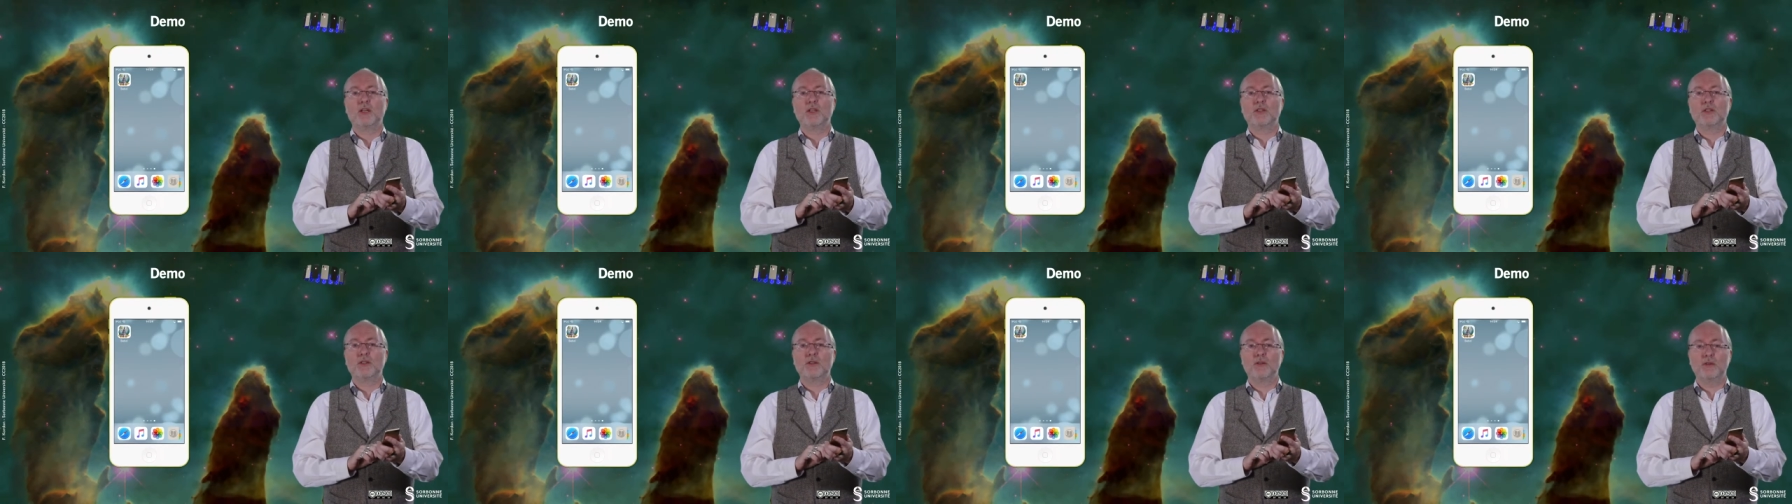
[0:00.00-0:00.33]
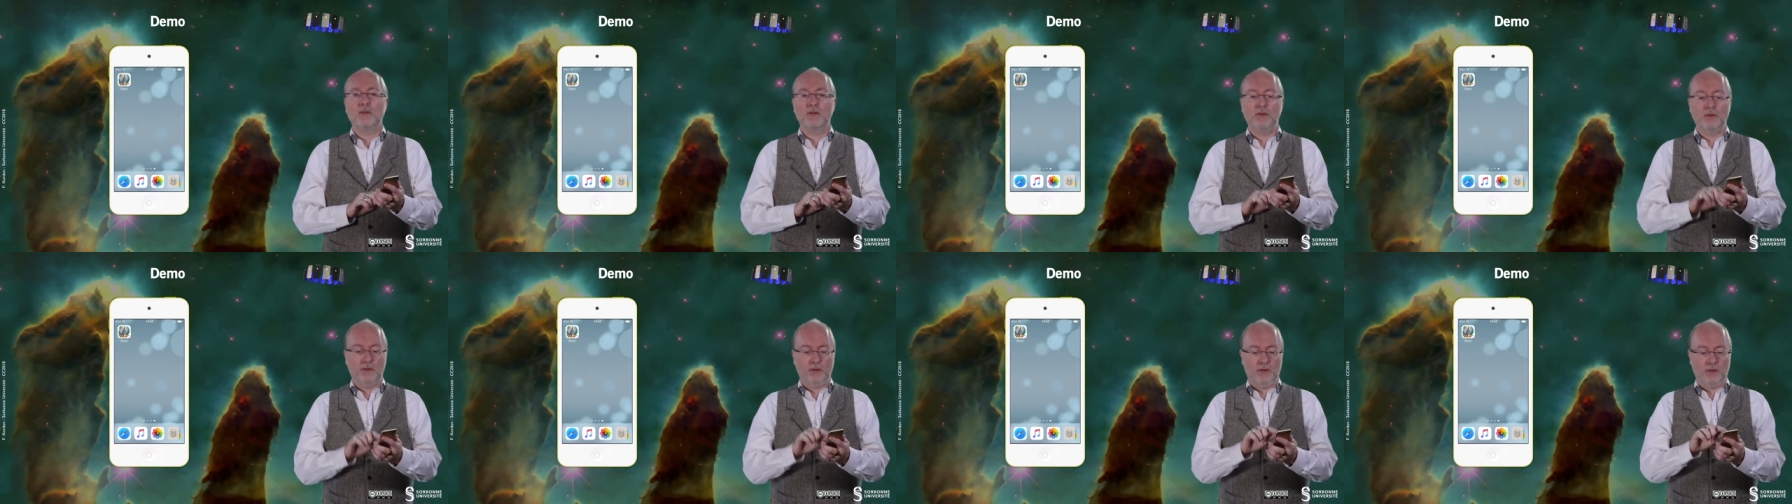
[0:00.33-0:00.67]

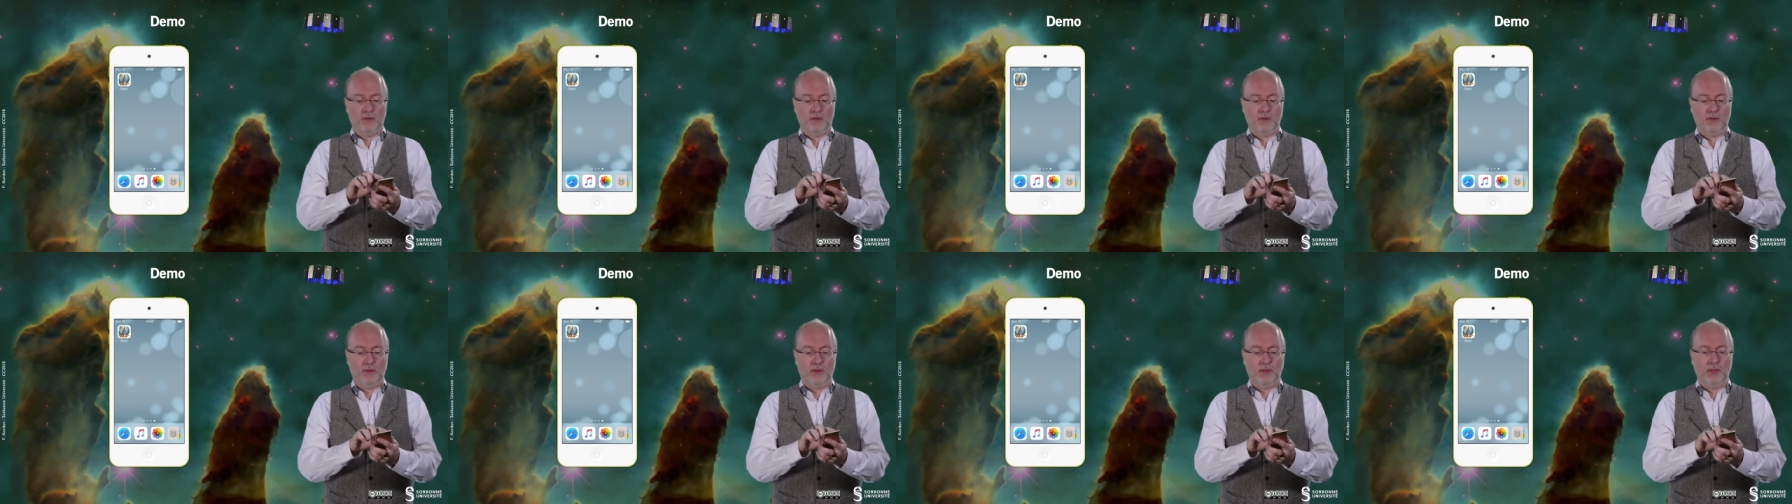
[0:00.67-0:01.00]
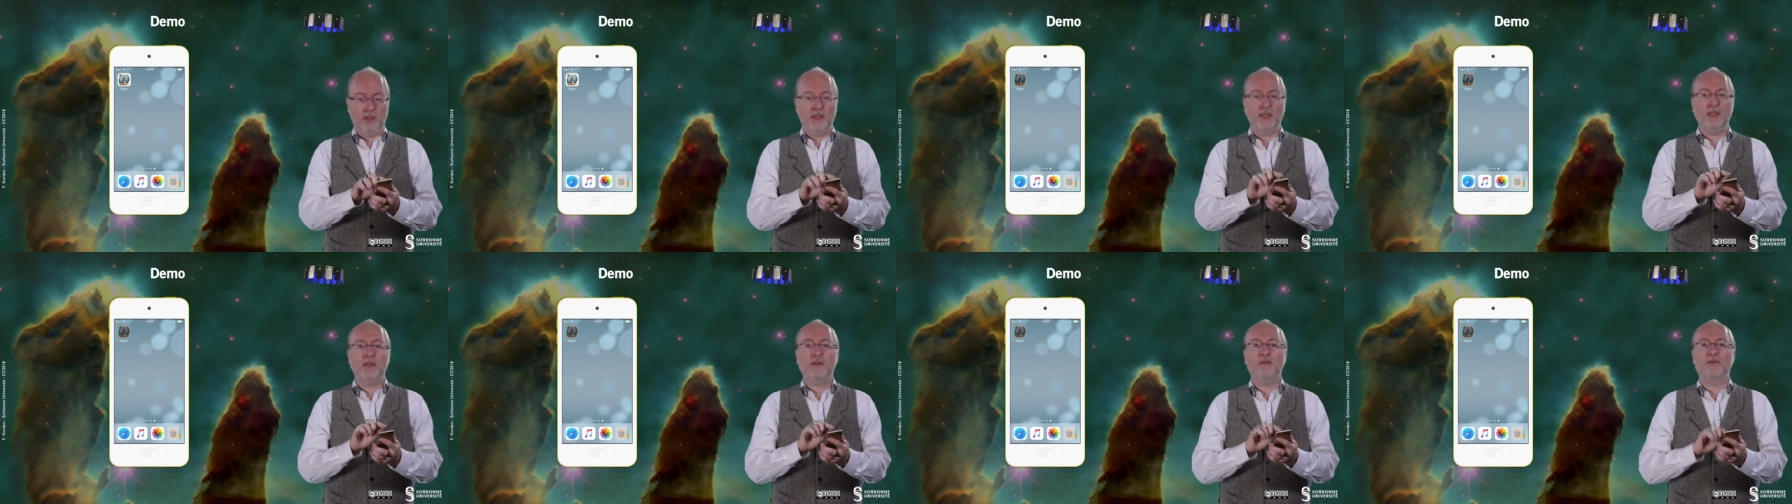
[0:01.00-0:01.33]
So
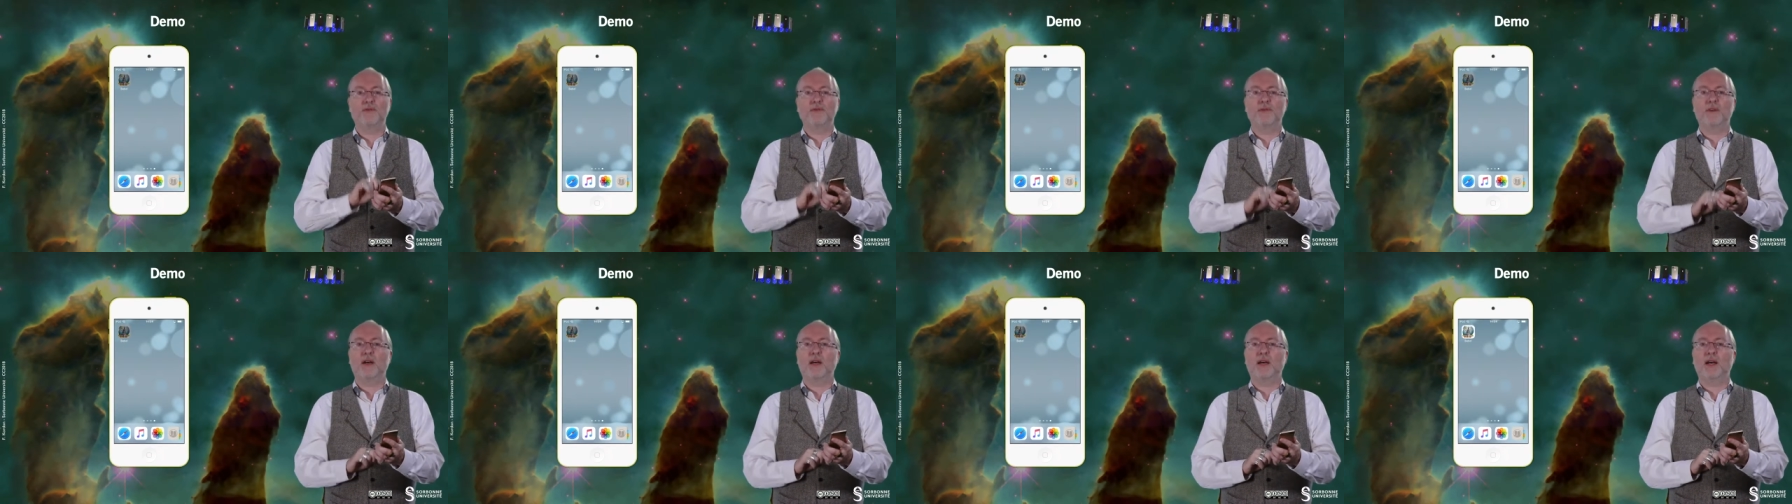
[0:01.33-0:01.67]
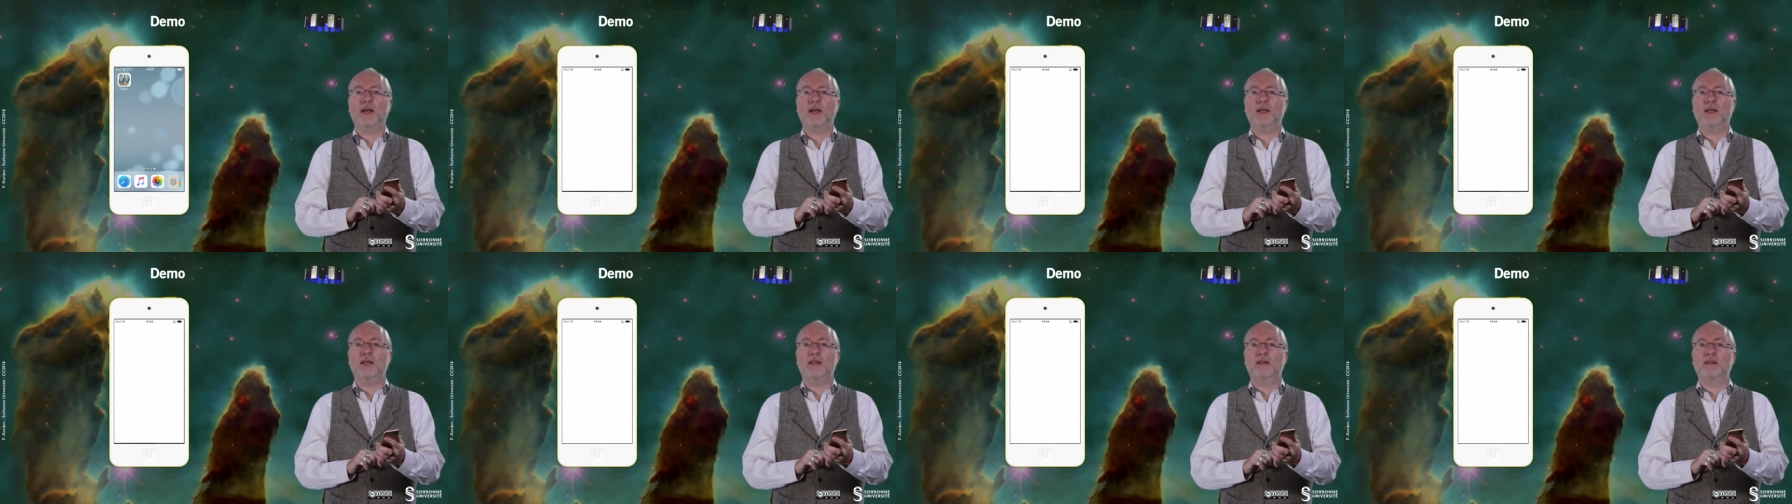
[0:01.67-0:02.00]
if
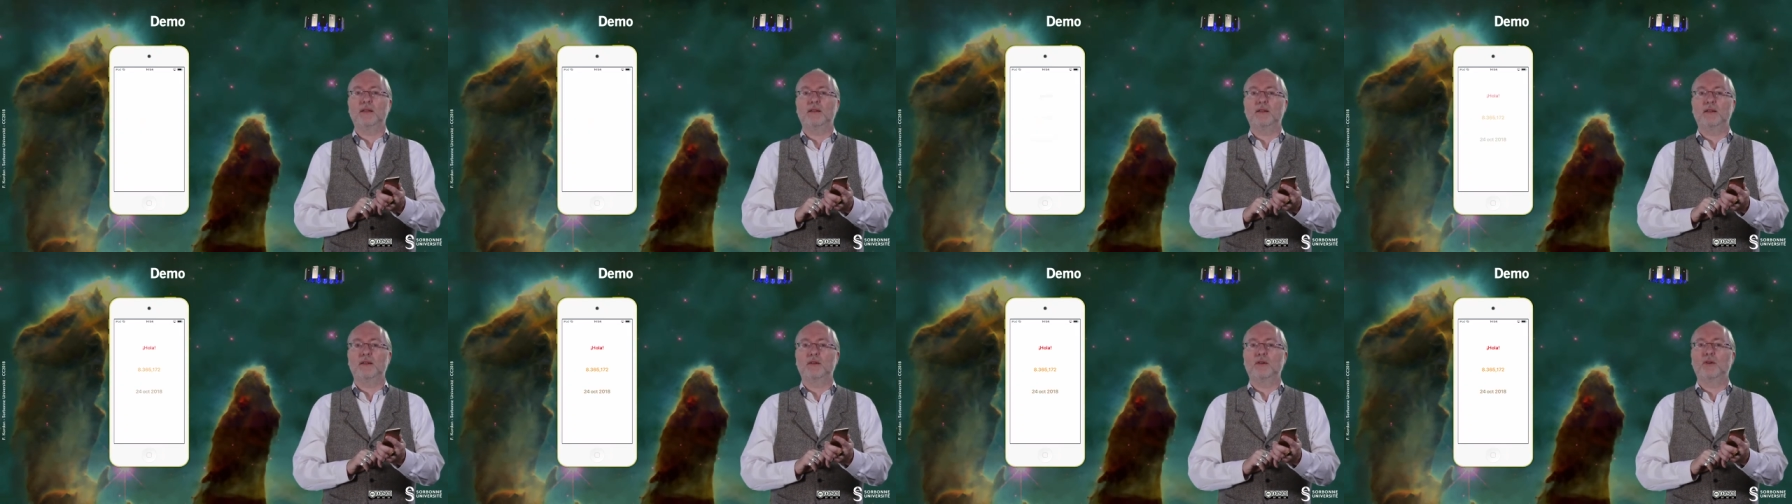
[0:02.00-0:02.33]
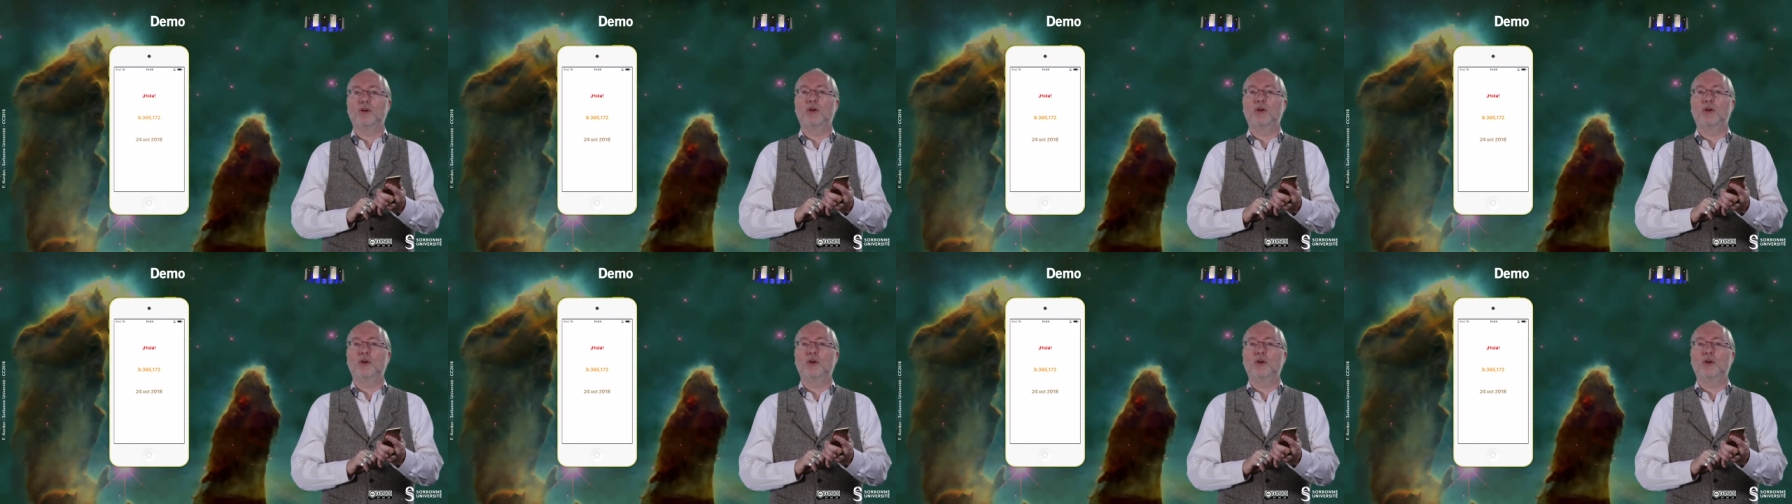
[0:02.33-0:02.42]
I uh,